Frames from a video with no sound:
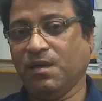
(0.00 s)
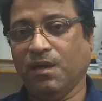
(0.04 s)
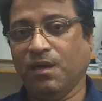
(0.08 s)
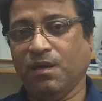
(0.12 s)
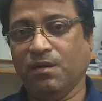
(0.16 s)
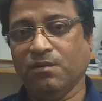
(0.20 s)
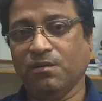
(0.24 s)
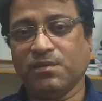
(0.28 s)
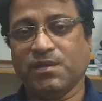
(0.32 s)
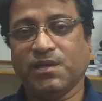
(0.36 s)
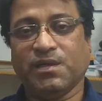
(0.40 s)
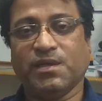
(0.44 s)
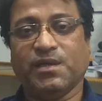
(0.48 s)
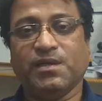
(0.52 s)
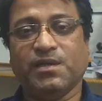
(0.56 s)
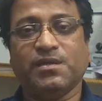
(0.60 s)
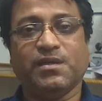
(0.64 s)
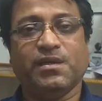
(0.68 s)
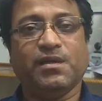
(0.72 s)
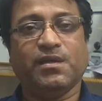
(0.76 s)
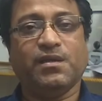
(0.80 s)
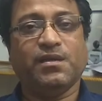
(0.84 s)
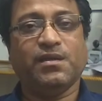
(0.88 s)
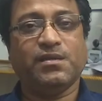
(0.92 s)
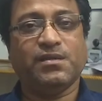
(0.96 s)
But how
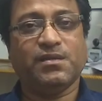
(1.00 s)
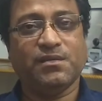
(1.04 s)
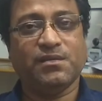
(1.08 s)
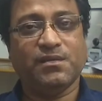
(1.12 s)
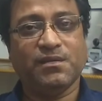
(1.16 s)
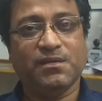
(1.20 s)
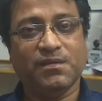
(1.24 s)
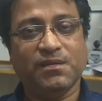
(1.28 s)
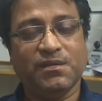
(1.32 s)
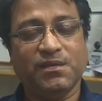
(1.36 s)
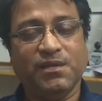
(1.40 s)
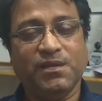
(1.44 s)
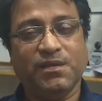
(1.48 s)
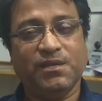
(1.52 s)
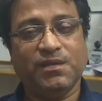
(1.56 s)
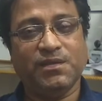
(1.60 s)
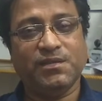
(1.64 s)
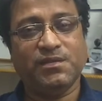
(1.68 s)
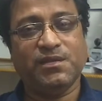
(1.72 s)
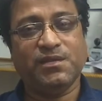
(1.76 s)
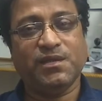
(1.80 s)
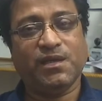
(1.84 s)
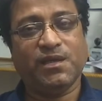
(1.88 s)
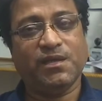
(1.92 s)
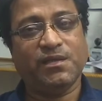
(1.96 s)
can I tell it?
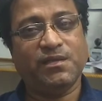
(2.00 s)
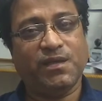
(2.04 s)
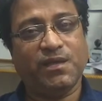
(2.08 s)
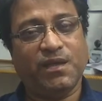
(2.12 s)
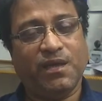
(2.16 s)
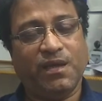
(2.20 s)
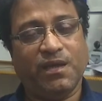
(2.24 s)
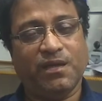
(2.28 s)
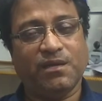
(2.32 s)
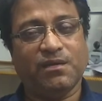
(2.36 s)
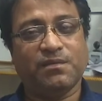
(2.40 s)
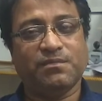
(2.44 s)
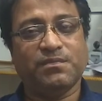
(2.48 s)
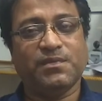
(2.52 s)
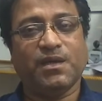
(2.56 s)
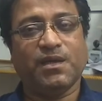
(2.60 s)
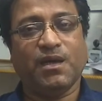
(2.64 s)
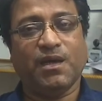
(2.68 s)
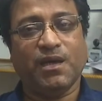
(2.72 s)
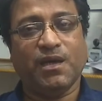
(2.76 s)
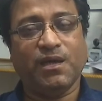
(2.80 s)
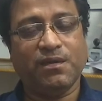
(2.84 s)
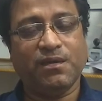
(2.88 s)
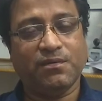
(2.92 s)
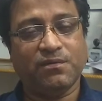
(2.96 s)
It is there in the hand
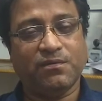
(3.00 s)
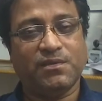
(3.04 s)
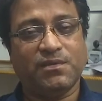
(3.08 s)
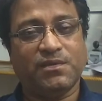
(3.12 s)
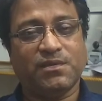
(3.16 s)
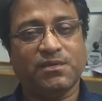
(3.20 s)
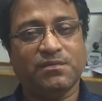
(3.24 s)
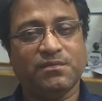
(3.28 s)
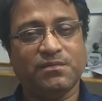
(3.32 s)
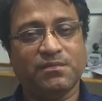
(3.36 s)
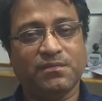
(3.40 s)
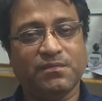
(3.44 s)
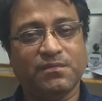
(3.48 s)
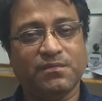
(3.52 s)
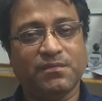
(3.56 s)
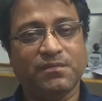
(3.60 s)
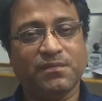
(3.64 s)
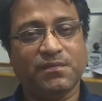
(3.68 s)
of the High Court.